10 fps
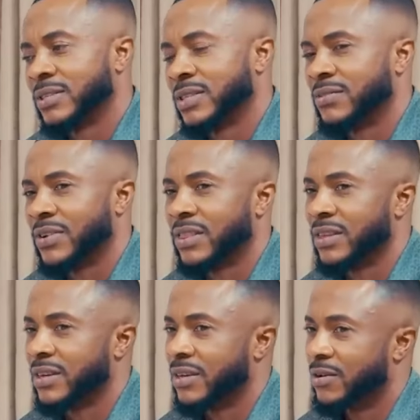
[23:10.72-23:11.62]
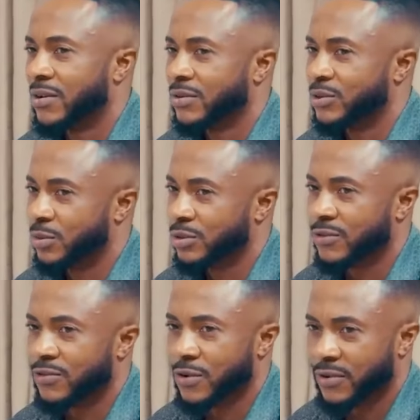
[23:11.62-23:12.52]
Jennifer, I think too
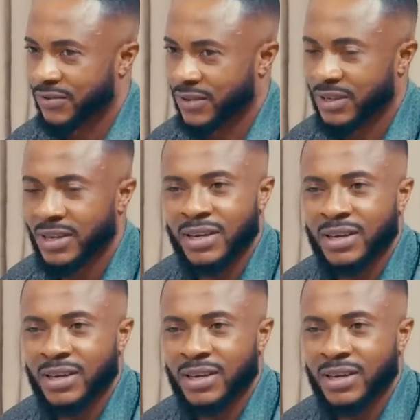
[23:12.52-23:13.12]
much of coffee